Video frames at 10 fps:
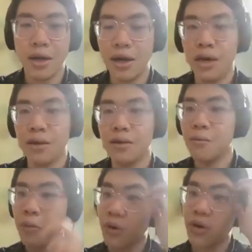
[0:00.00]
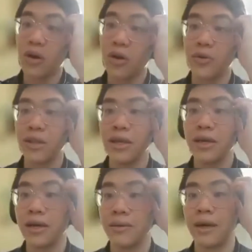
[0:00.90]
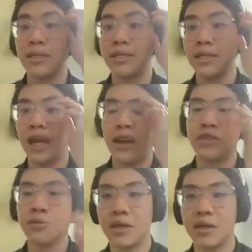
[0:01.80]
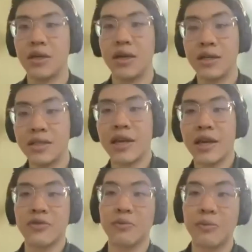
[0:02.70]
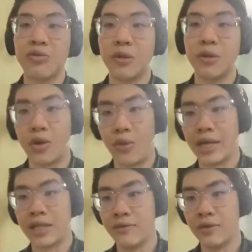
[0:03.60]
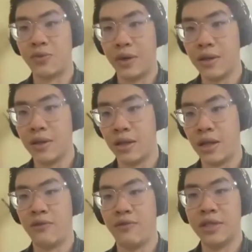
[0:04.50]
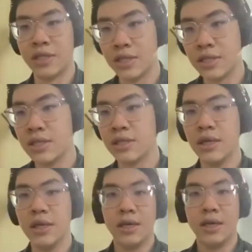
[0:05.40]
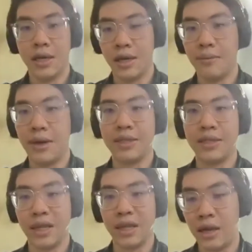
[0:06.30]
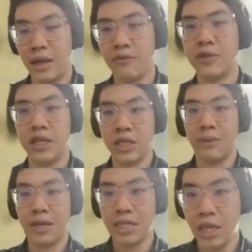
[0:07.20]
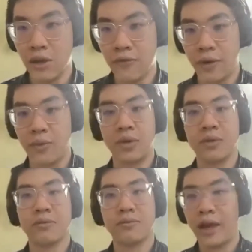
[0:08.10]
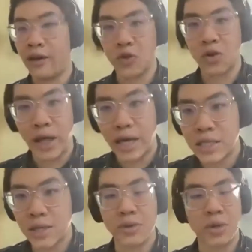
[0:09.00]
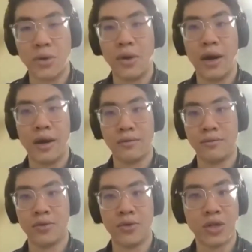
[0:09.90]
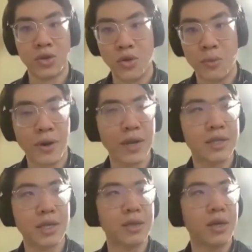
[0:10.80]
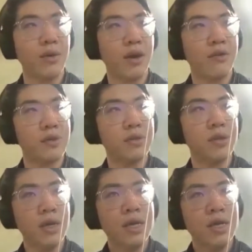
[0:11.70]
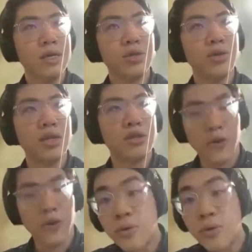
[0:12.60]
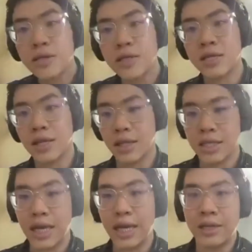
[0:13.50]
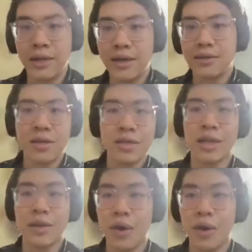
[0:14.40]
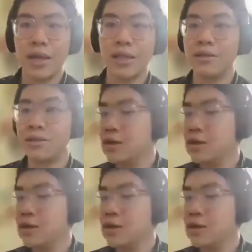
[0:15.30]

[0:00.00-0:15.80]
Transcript: More concretely, I did have to be pretty proactive as well in a lot of instances. I did a lot of teaching myself. I would, after class, I would go during school breaks, I would go off and do these fun projects on the side, not because I wanted